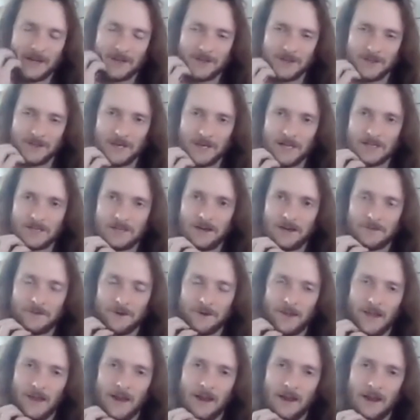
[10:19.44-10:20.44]
change after
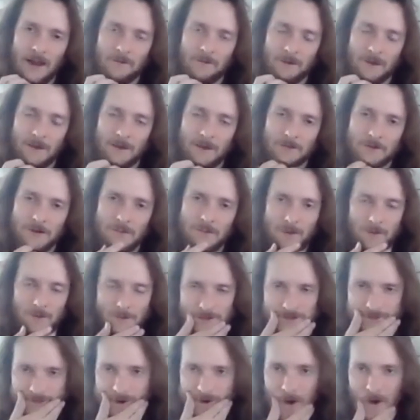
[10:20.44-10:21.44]
that treatment
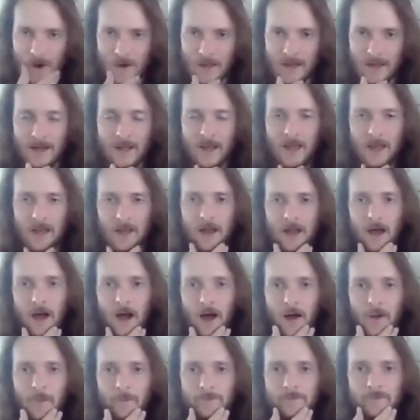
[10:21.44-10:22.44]
was started.
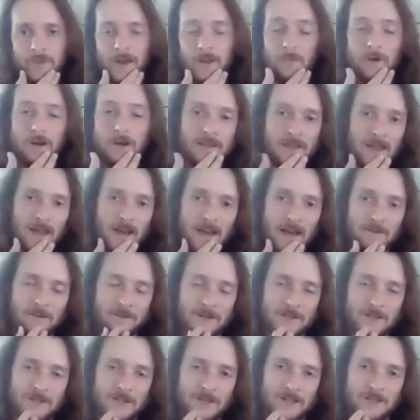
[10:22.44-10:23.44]
But in that
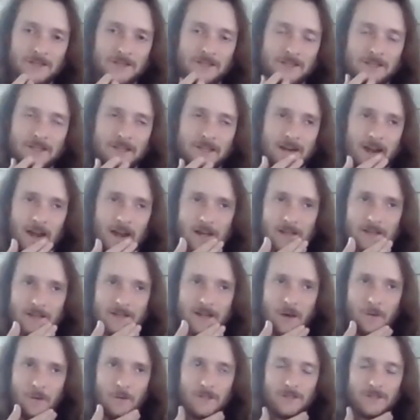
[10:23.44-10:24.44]
FSGSCT data
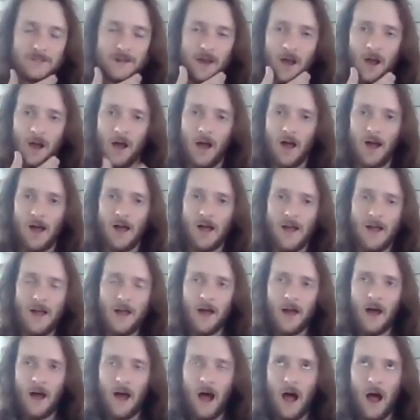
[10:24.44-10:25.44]
set, we saw
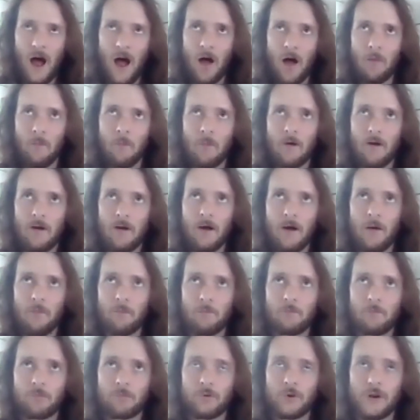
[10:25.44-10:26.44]
a
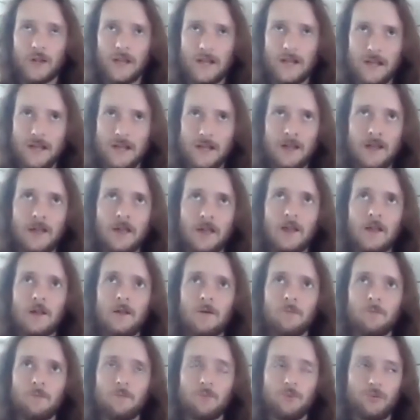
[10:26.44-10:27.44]
pretty
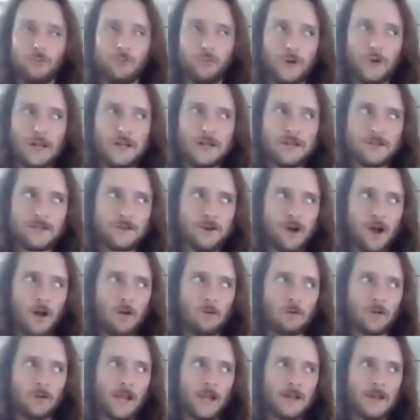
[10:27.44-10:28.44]

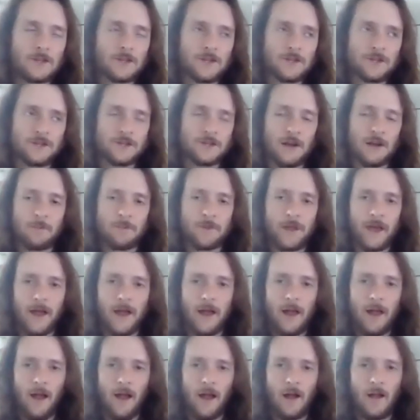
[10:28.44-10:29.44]
strong relationship
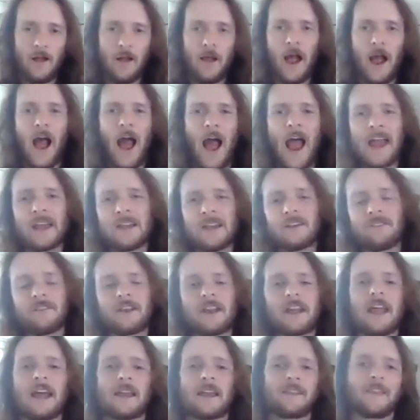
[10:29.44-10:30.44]
that kind of, and
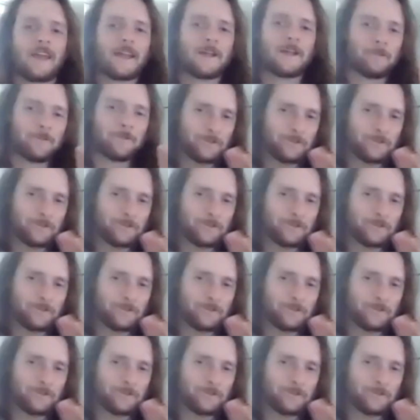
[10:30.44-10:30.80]
again, like